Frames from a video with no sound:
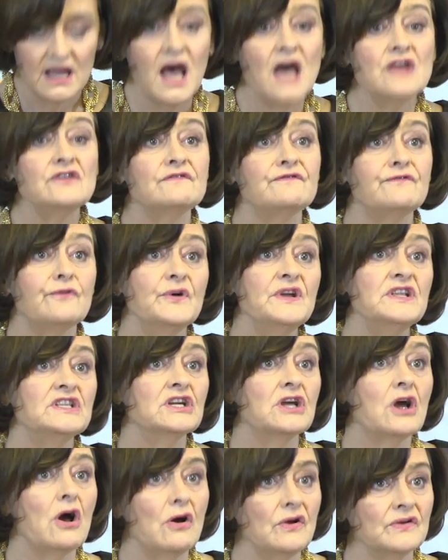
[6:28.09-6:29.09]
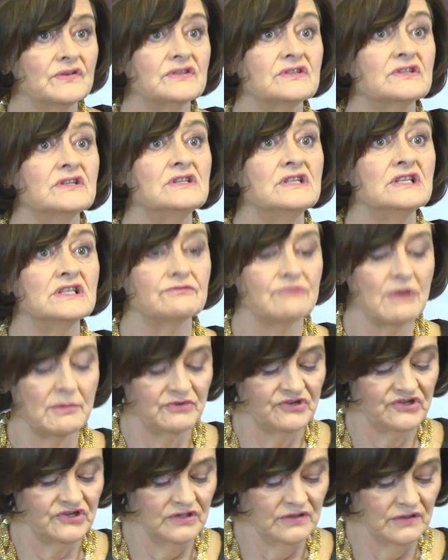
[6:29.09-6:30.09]
and avoid the cost and
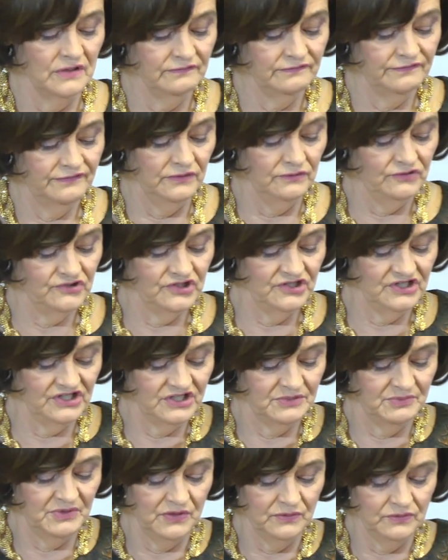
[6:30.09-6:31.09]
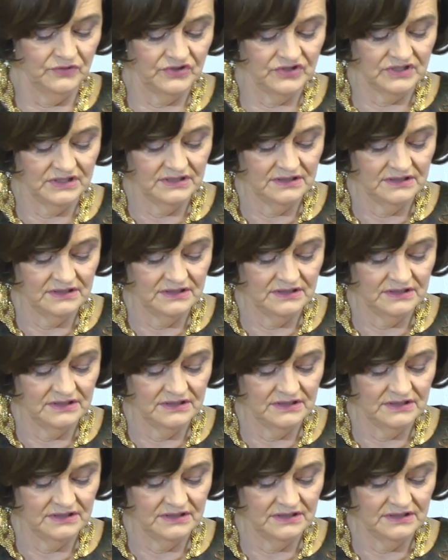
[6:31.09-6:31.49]
disruption of future disputes.